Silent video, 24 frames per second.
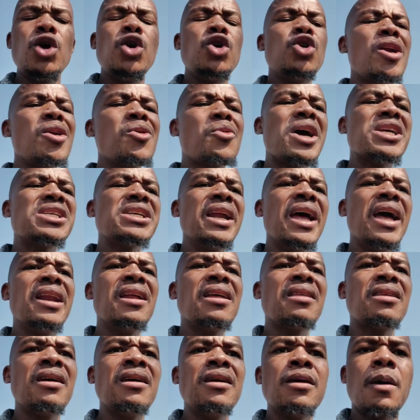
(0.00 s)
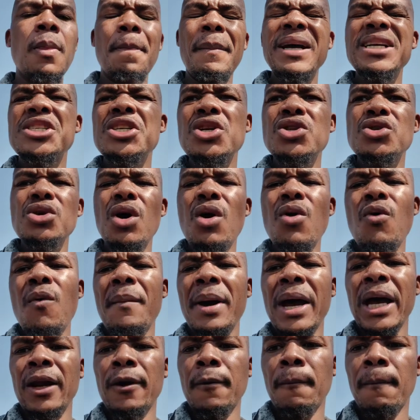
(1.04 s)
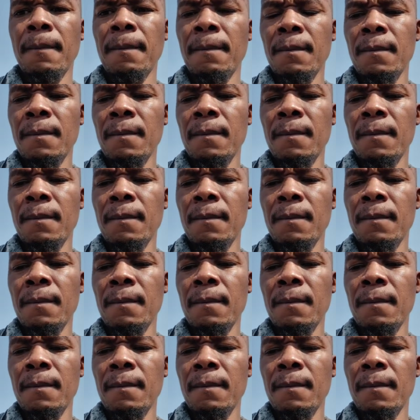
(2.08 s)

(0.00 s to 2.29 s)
You don't question anything, but she's your woman.